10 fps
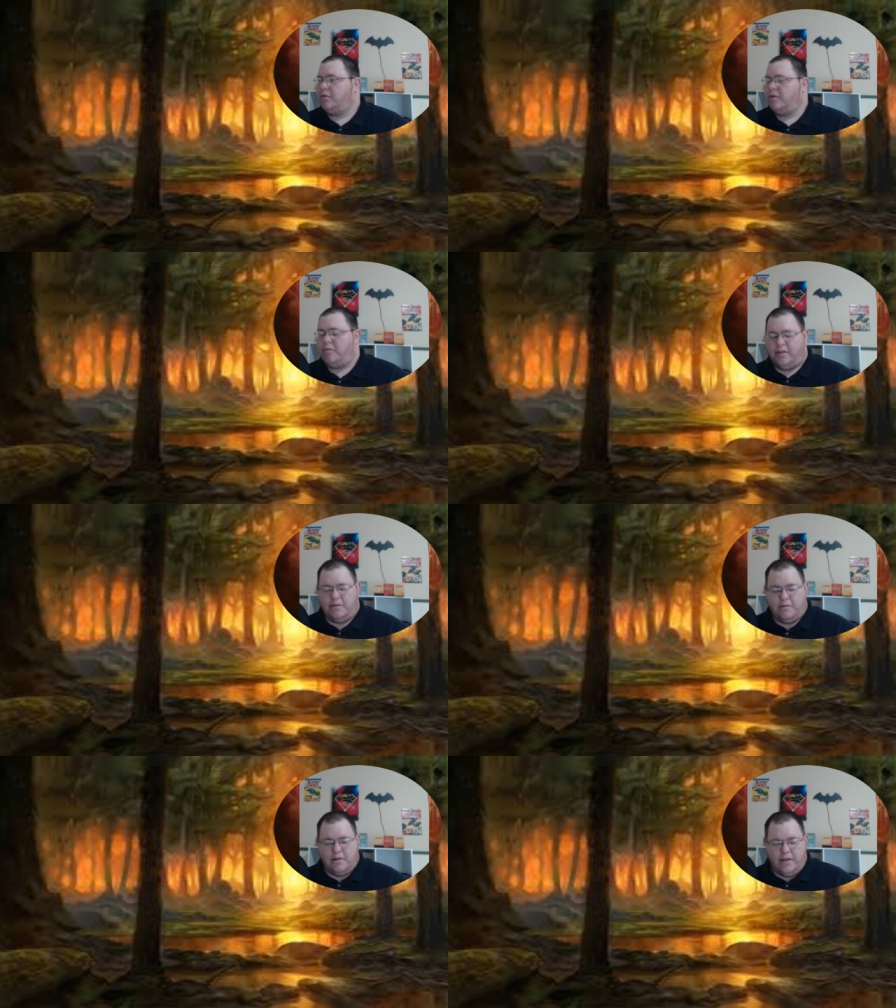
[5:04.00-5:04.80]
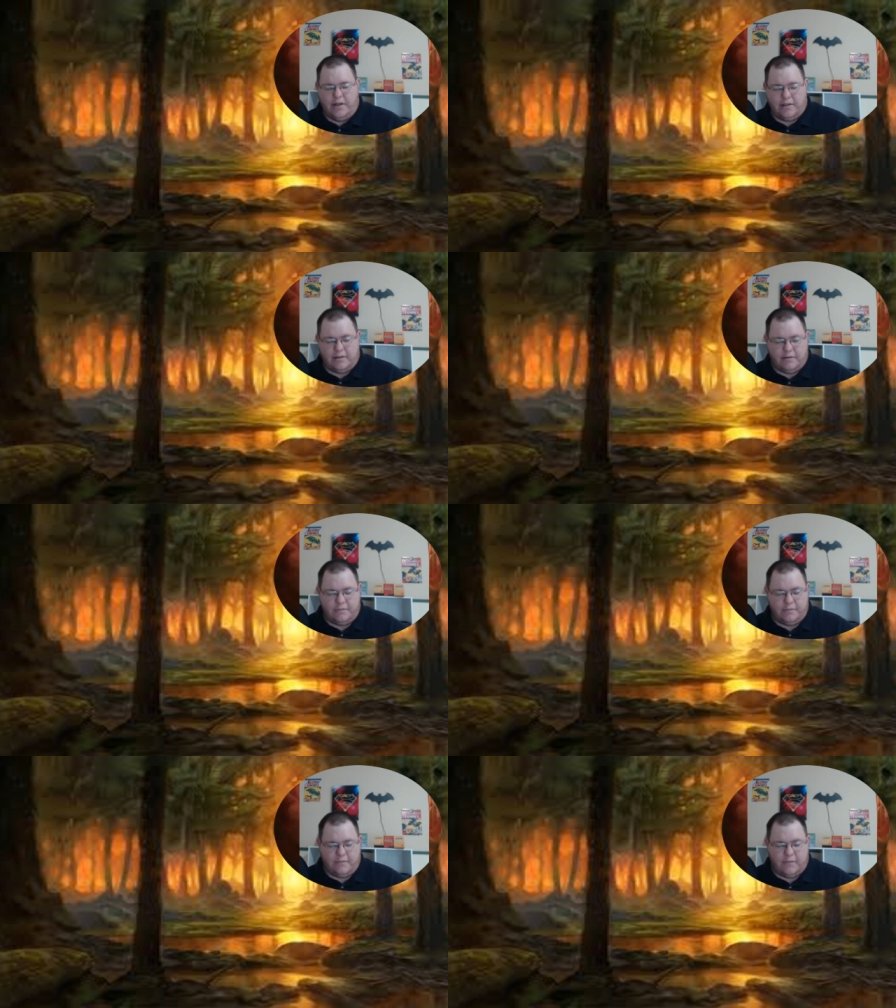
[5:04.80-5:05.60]
play 2 Kalitas.
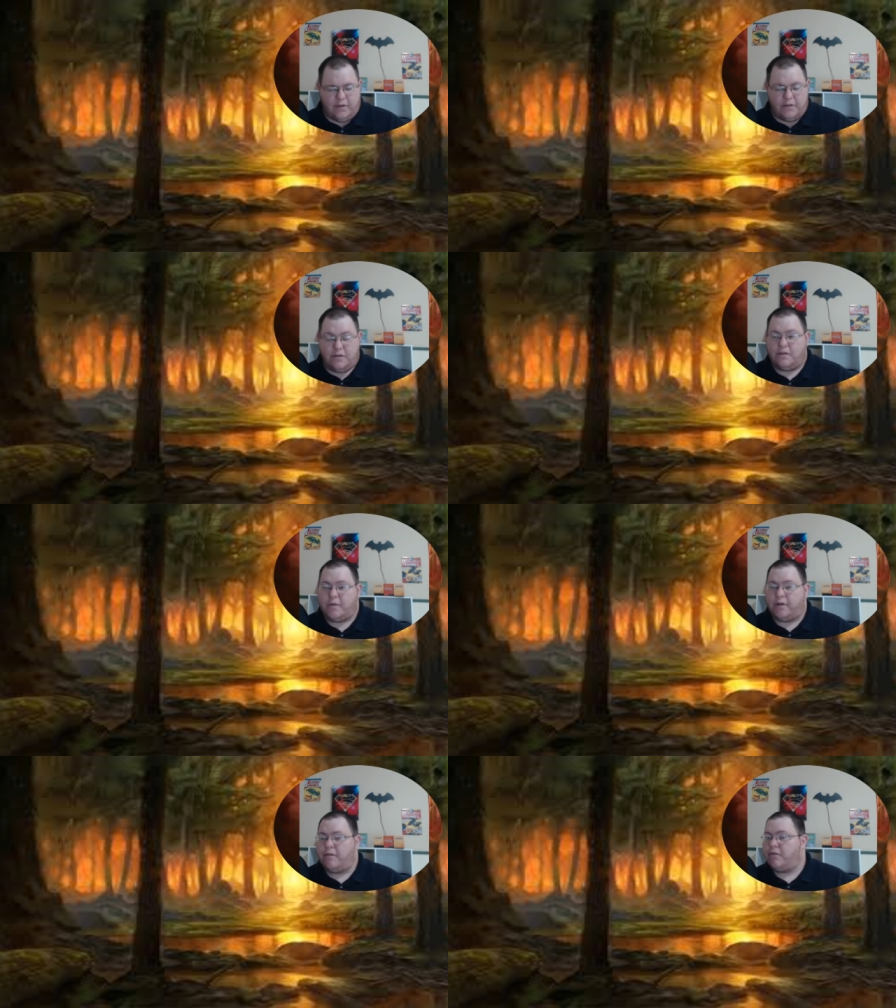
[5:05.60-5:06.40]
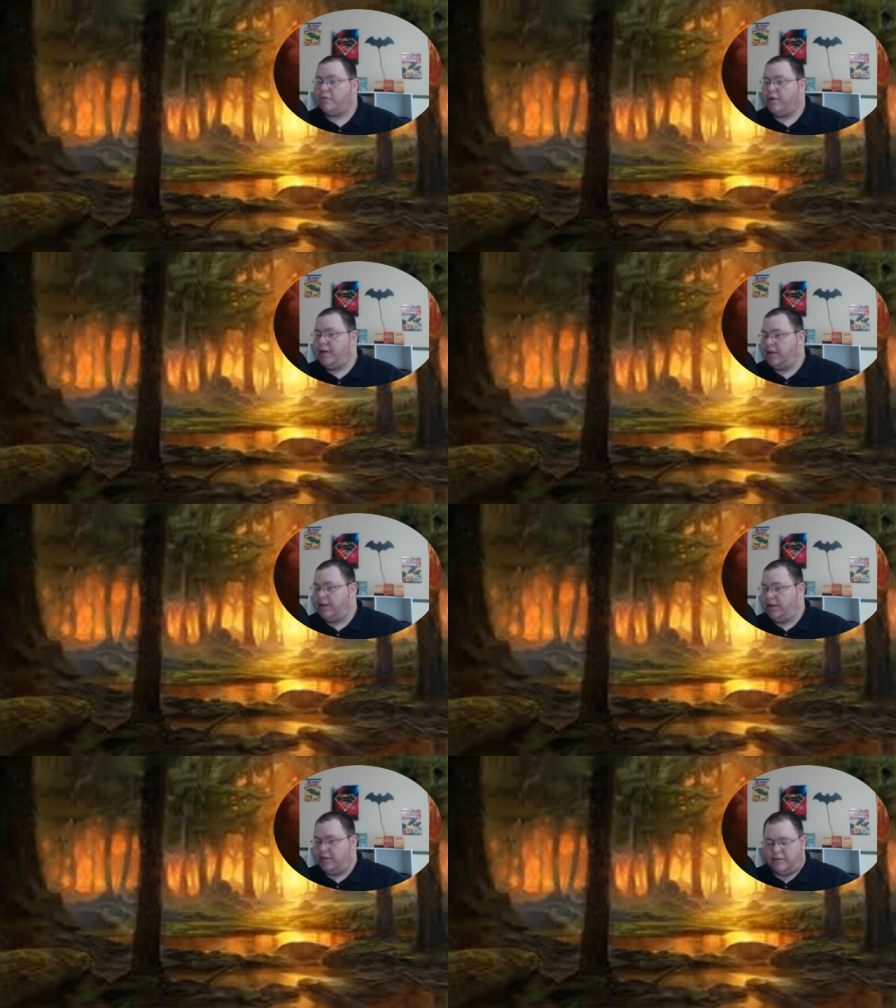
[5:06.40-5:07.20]
Excuse me, 3
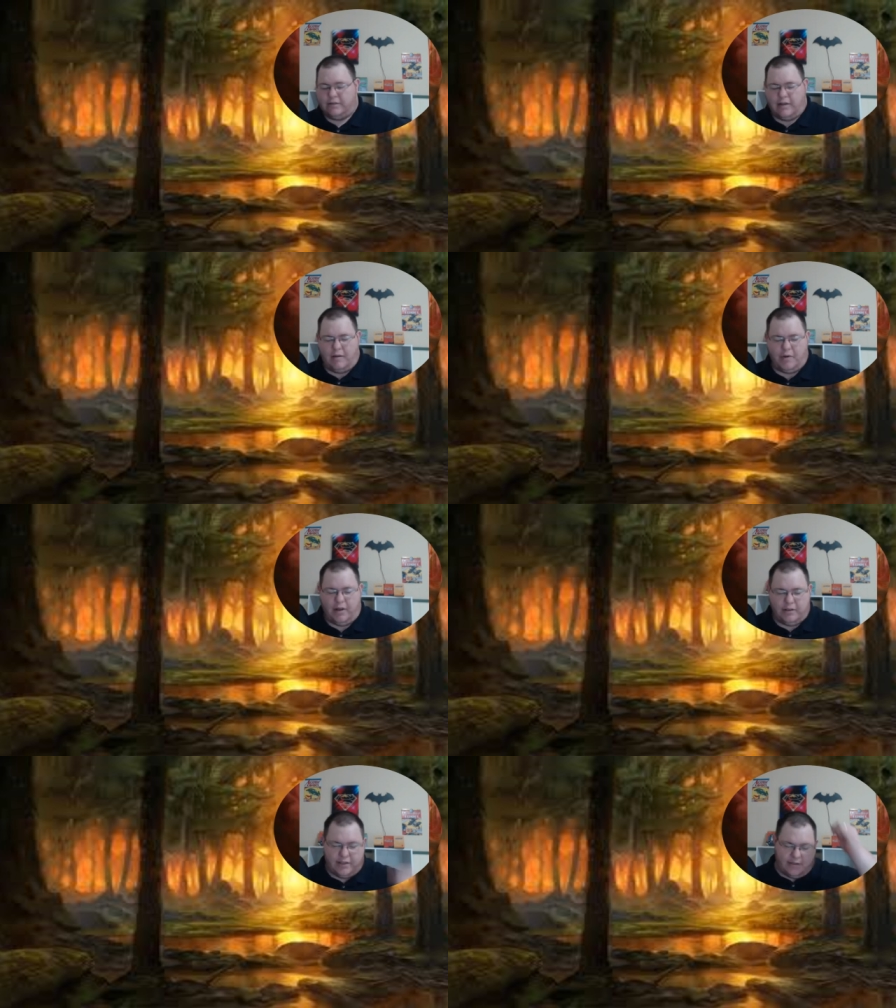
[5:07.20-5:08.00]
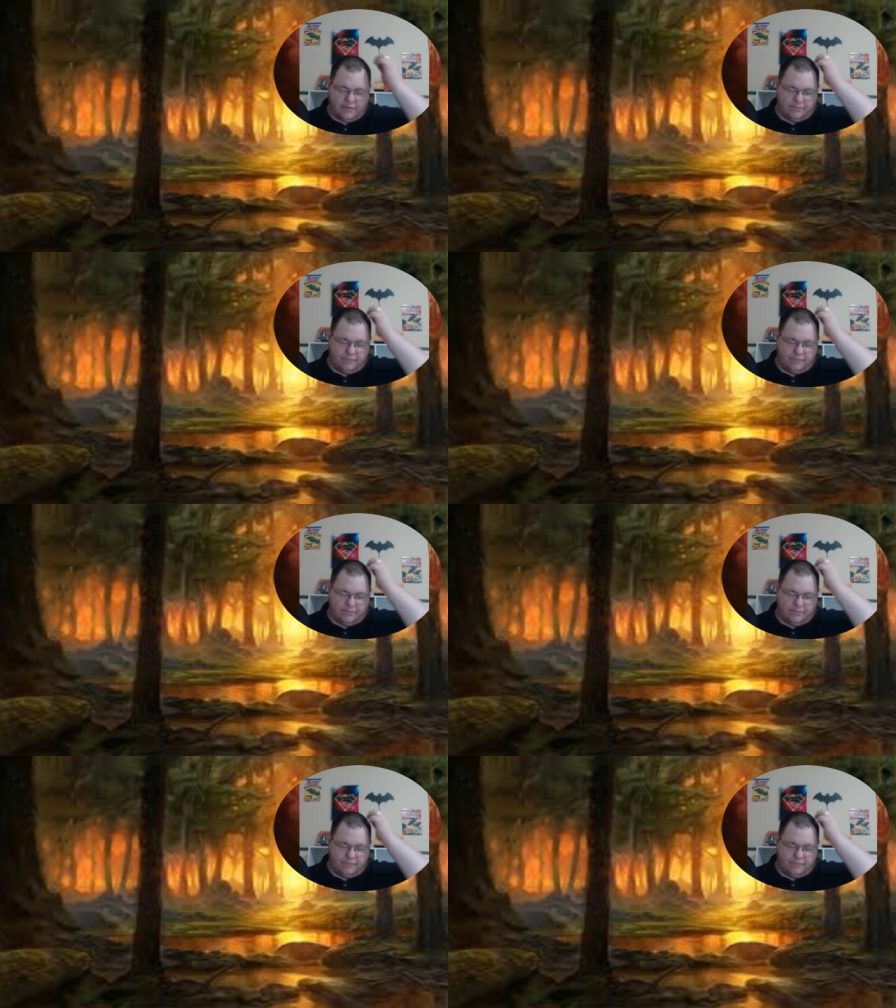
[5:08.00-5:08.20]
Kalitas. I apologize.